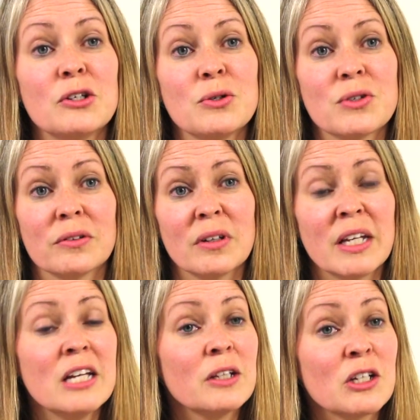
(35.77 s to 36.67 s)
I use
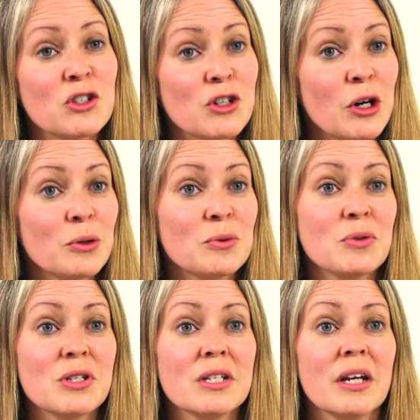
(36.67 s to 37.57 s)
healing
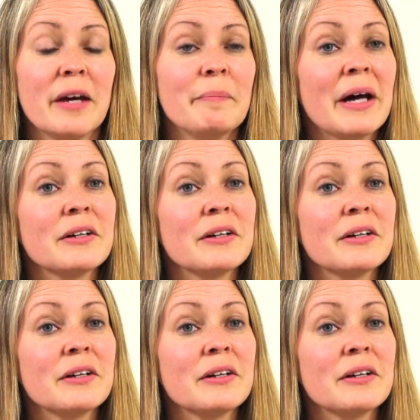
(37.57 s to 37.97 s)
stones and